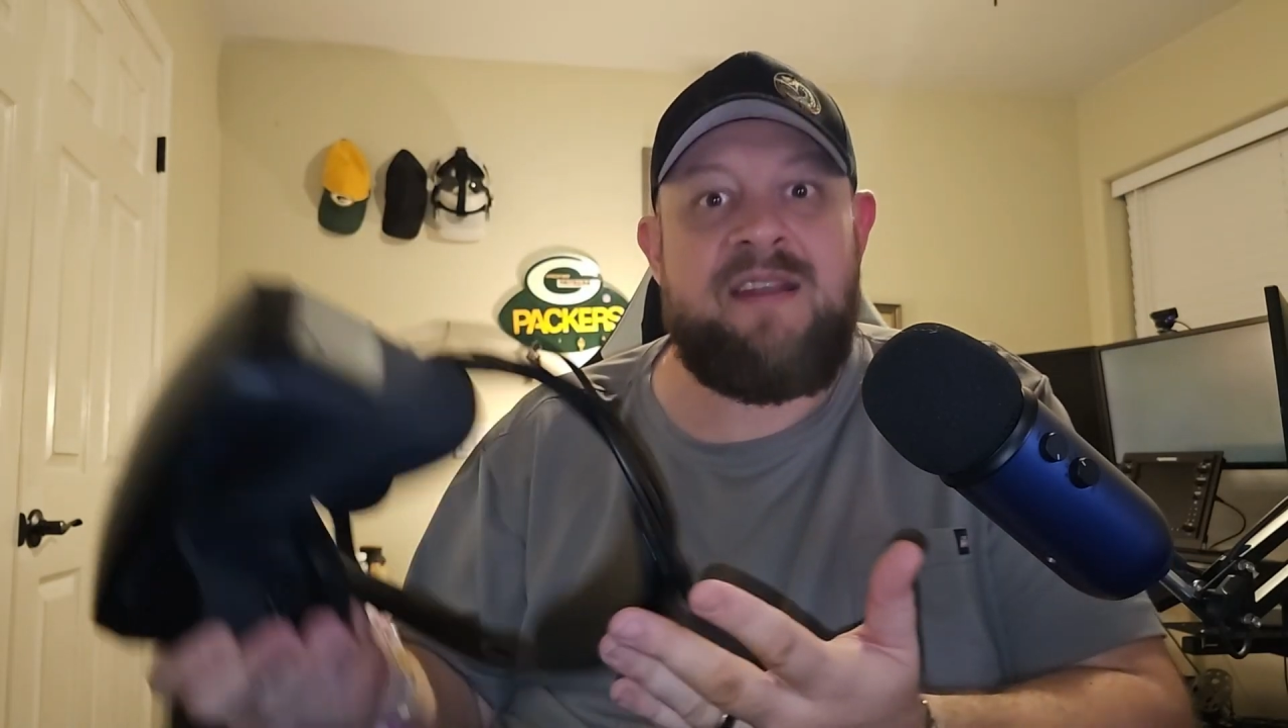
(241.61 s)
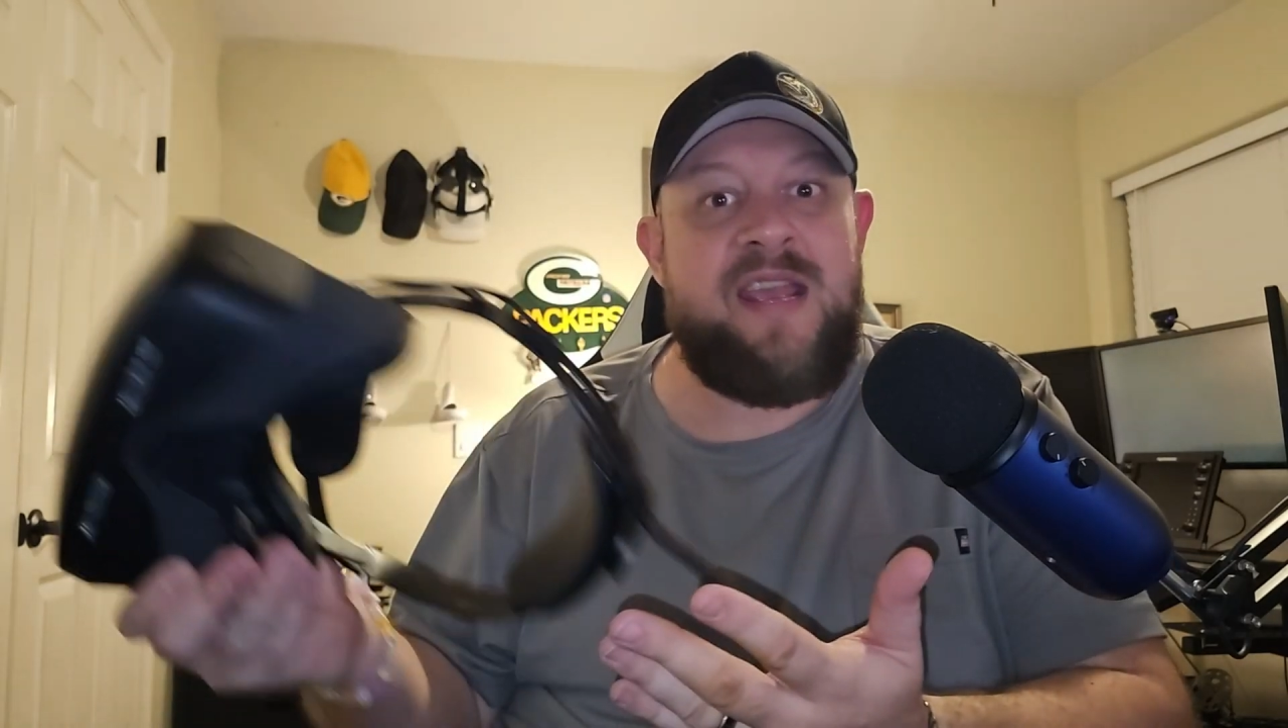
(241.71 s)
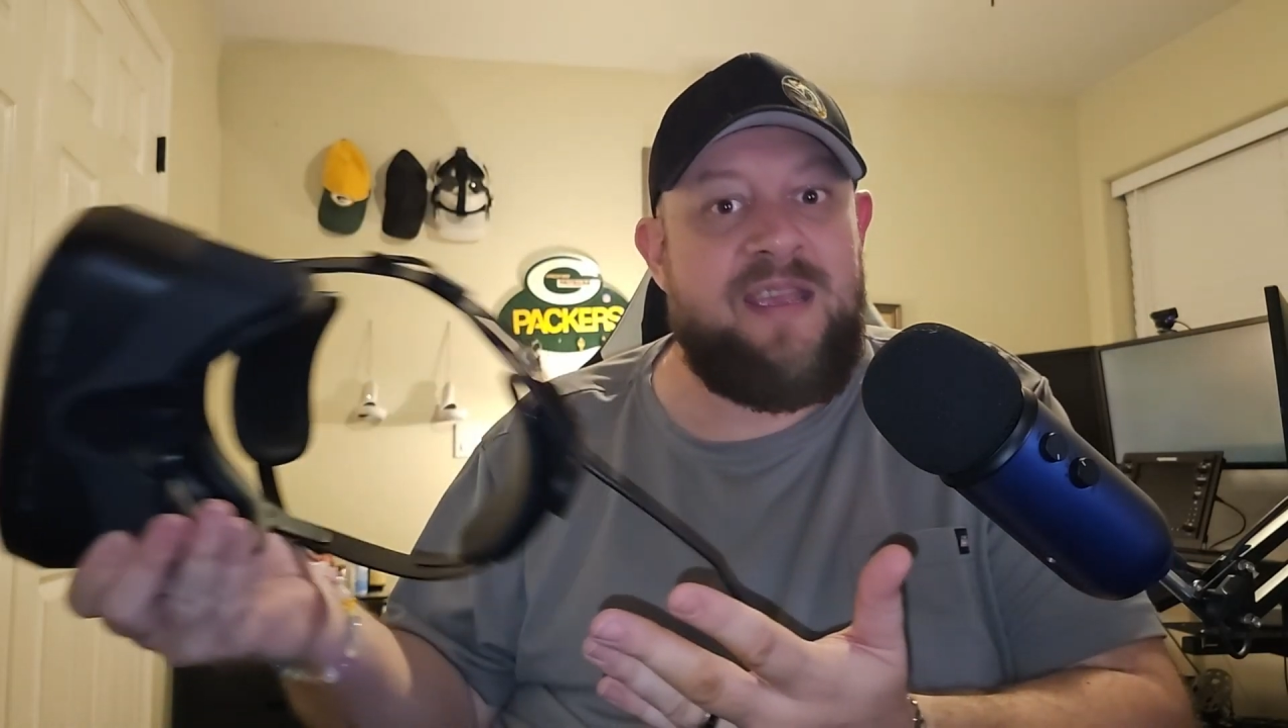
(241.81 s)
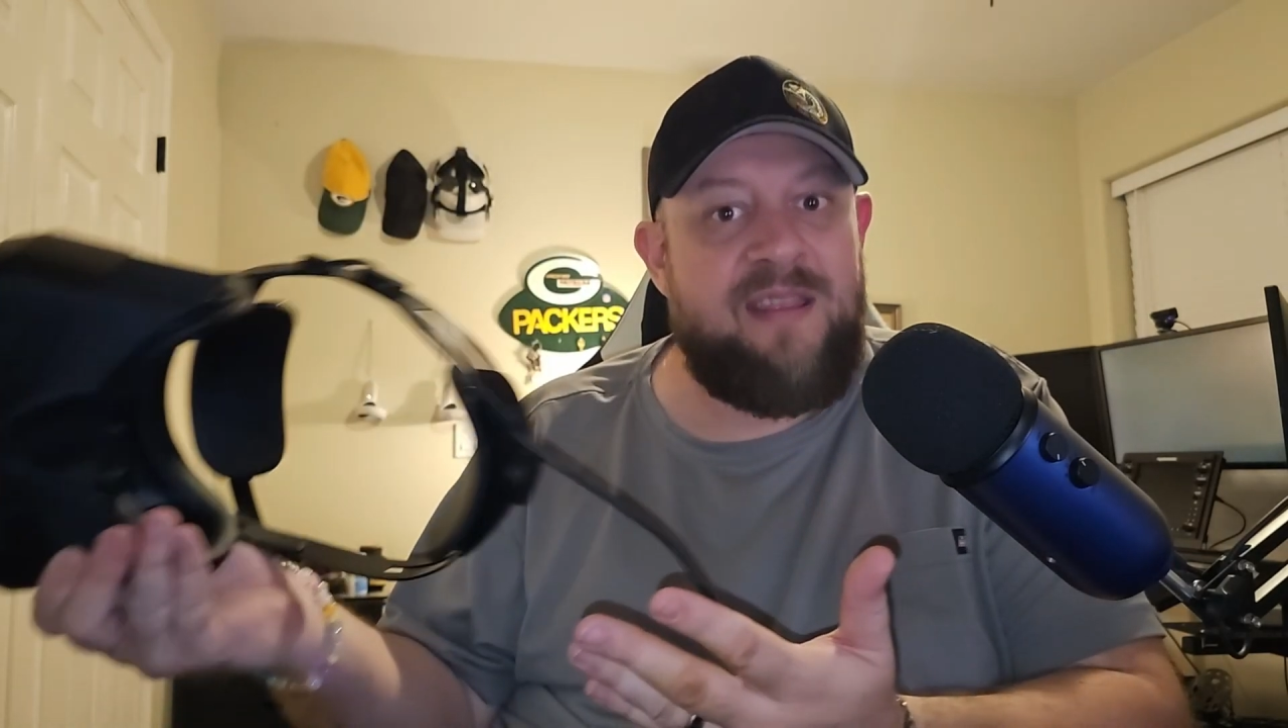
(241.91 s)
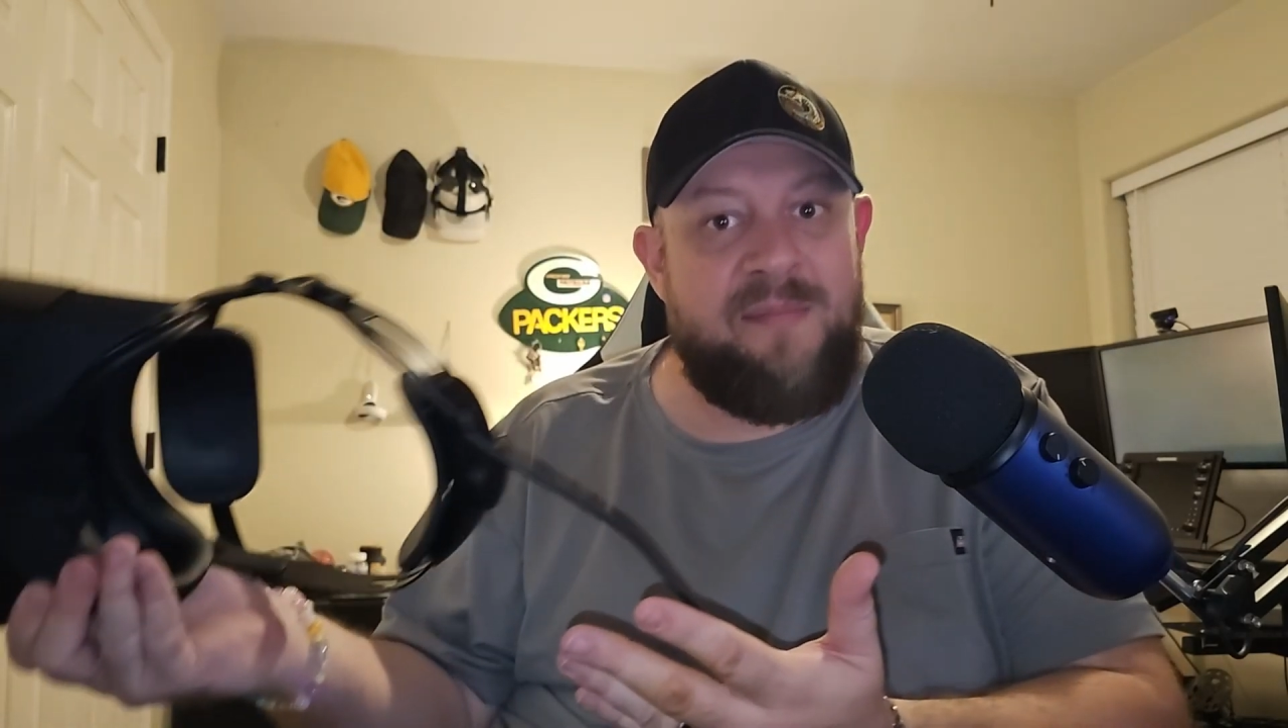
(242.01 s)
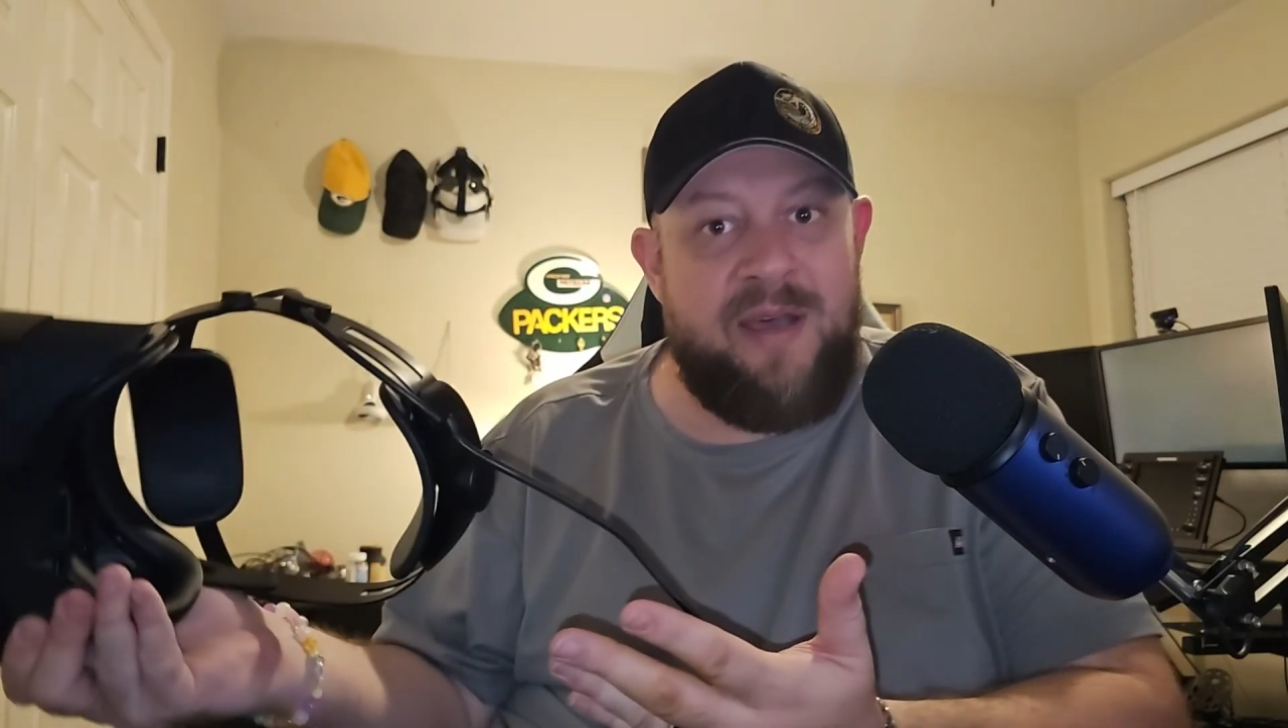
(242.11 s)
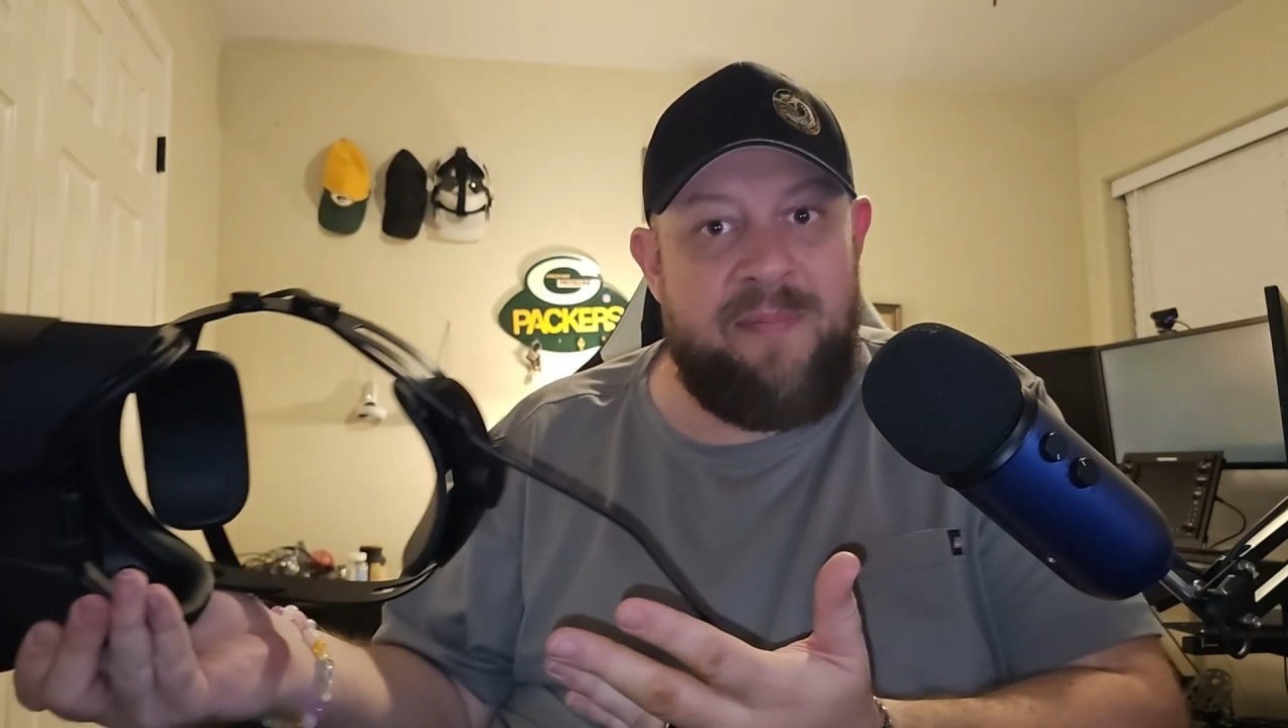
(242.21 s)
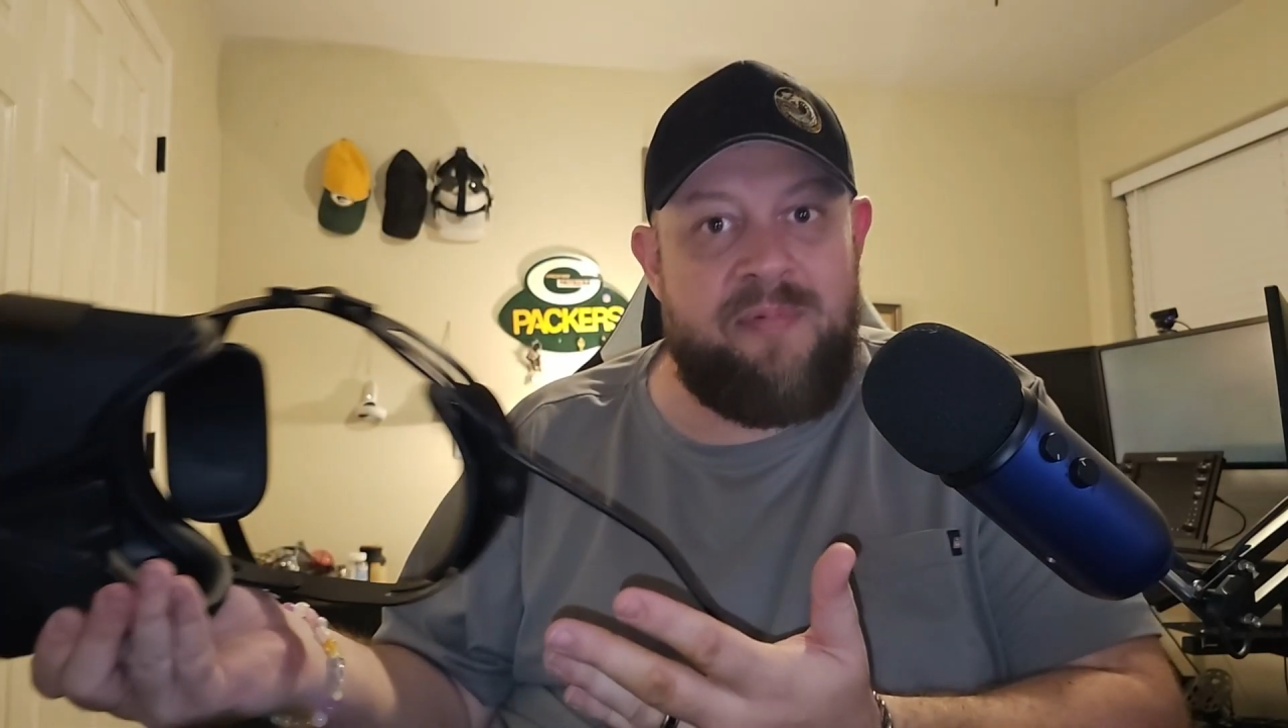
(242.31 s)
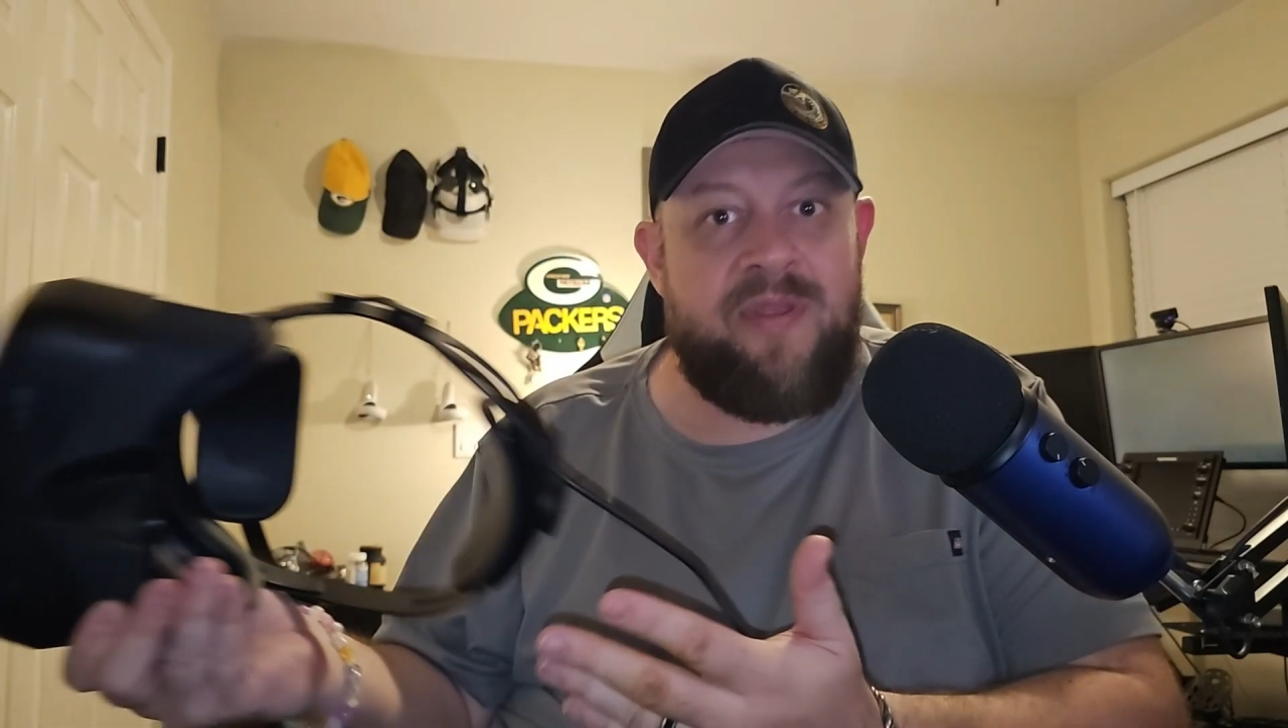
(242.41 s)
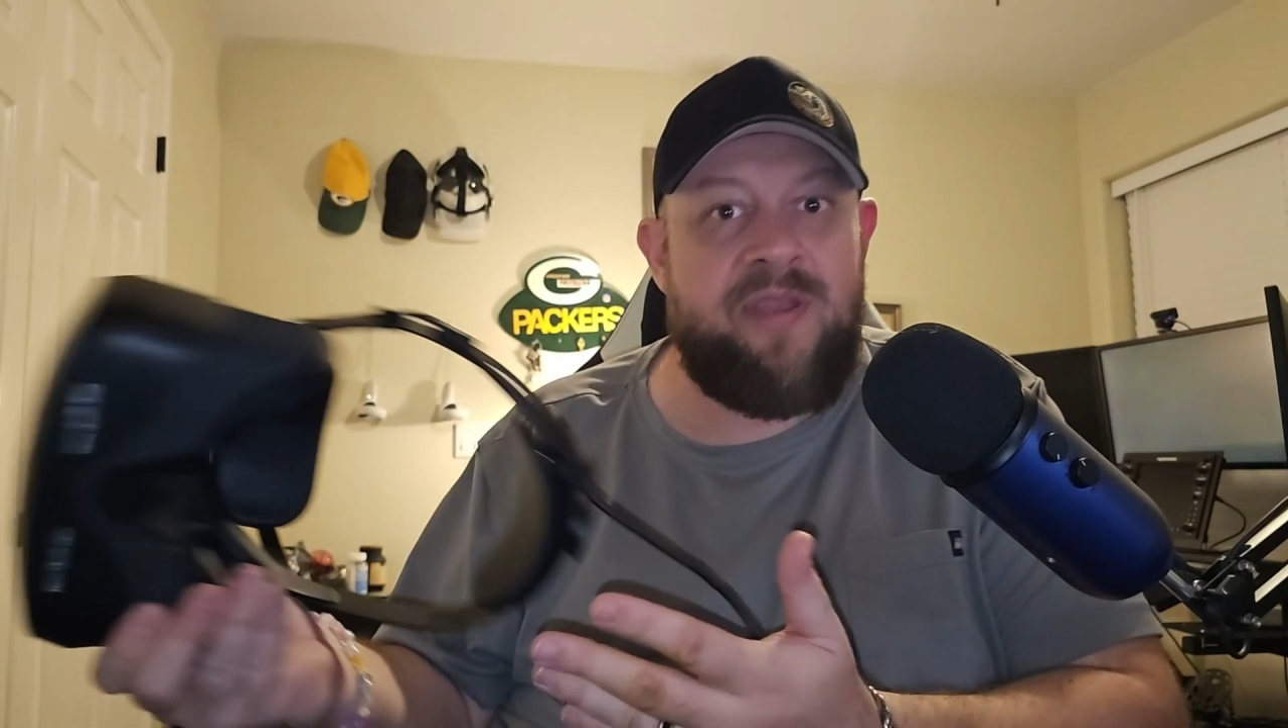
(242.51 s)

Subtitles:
hanging them up when